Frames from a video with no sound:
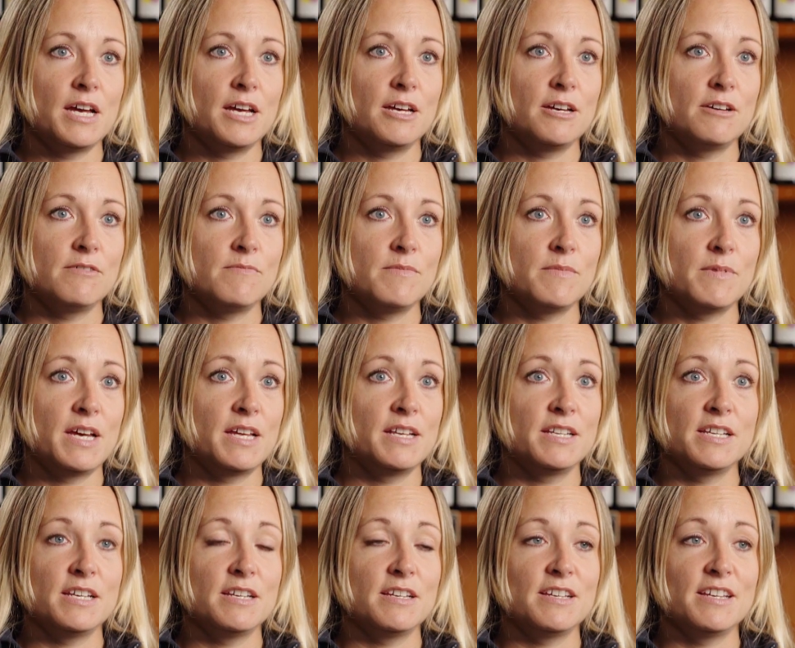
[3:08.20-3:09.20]

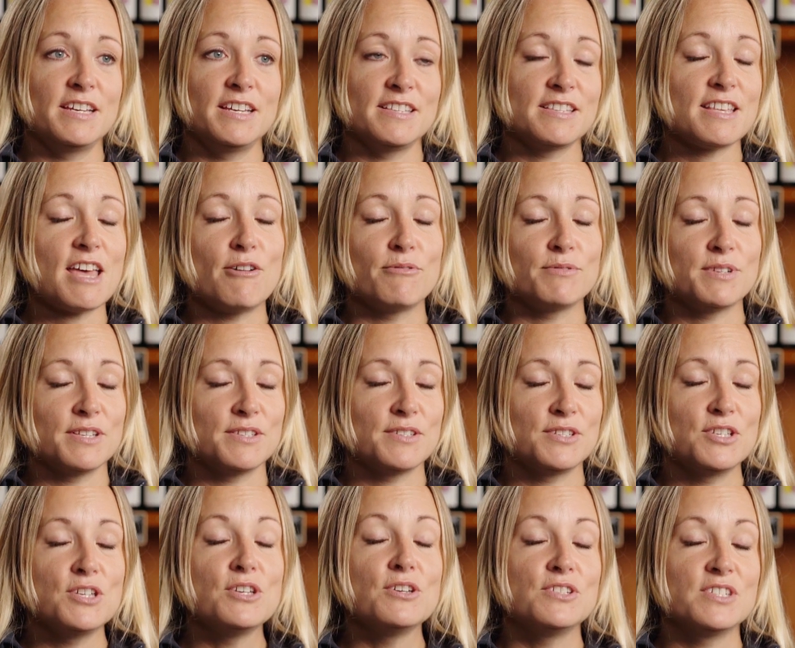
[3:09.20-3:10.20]
and it's helped
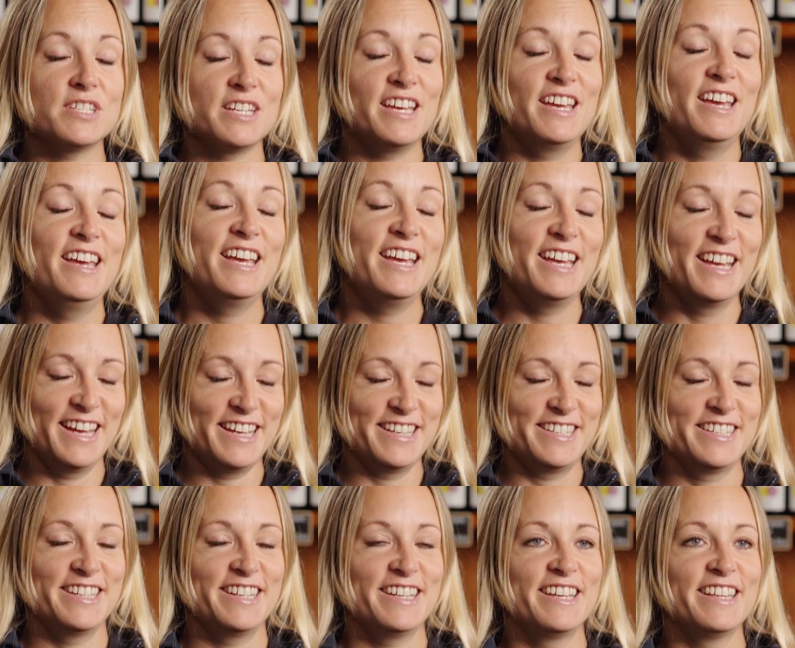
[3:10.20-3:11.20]
us hugely
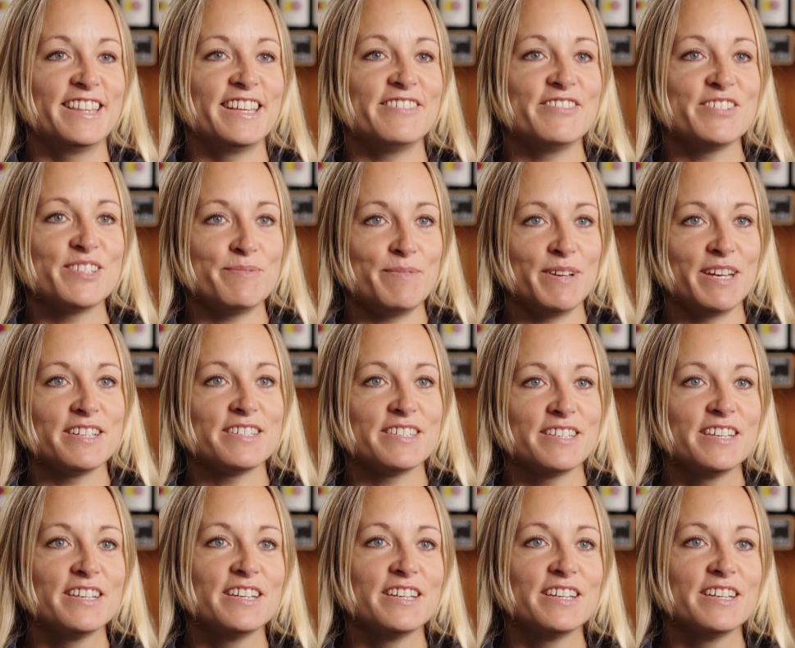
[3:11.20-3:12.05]
actually in that respect.